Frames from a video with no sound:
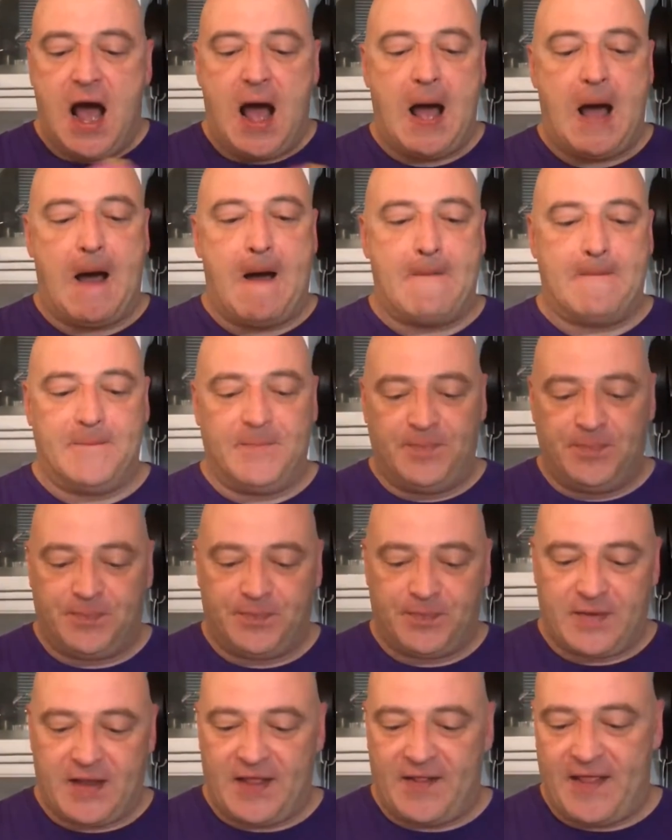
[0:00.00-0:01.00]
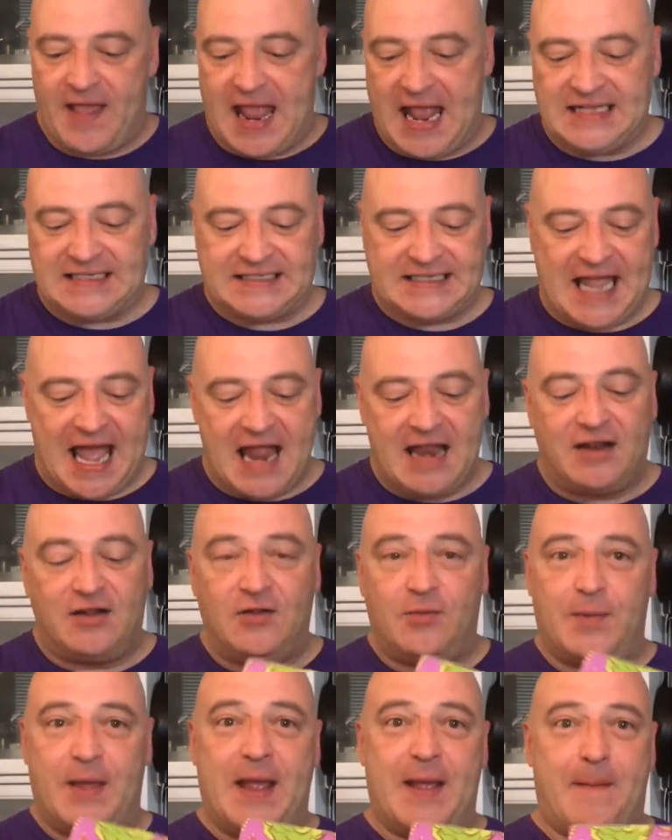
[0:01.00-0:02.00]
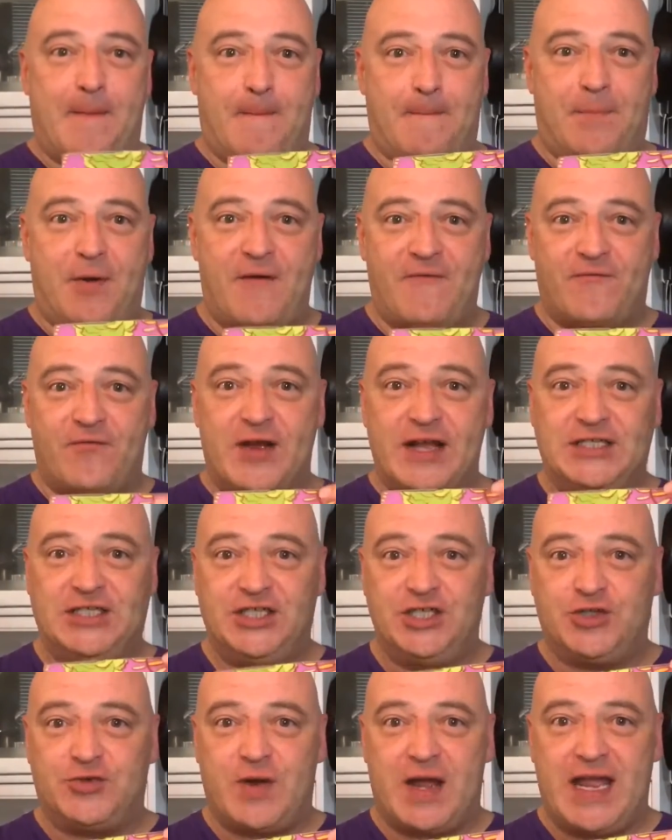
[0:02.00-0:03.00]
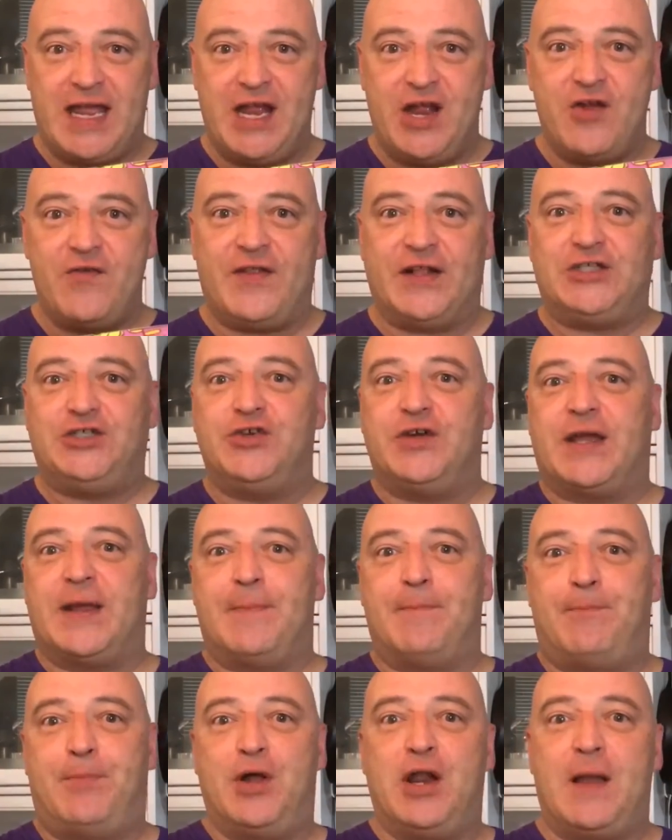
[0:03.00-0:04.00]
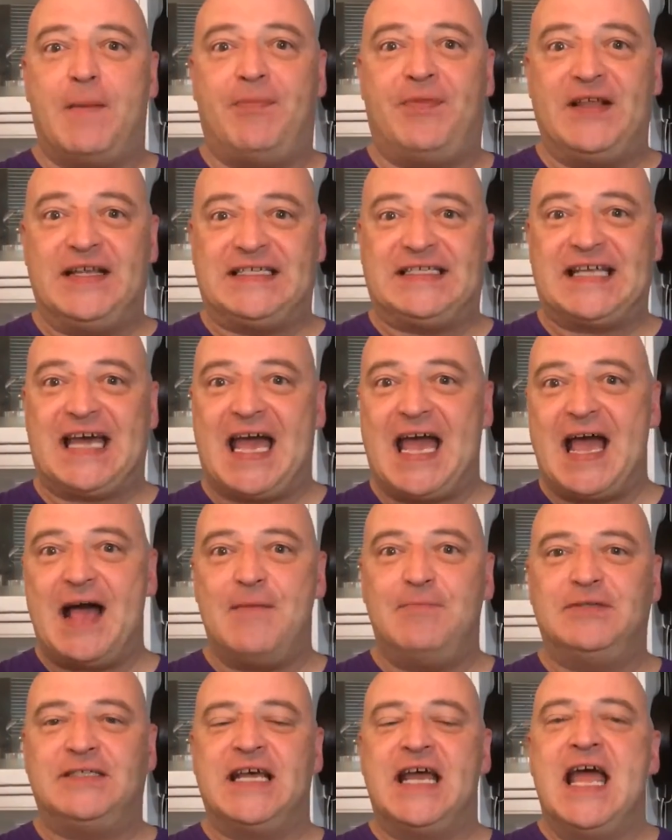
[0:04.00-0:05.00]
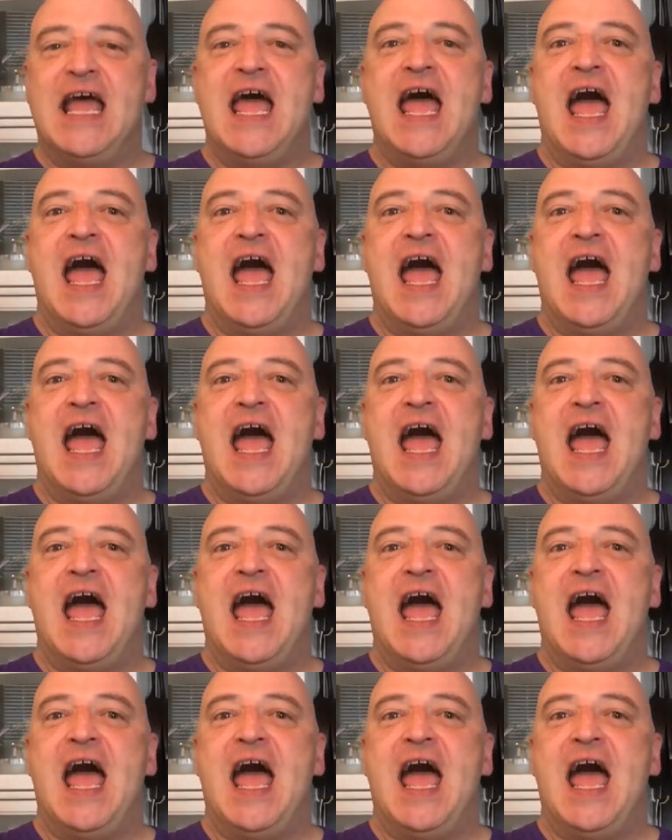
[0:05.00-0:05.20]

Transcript: Um, it's got little perforations right here that you can pull up these tabs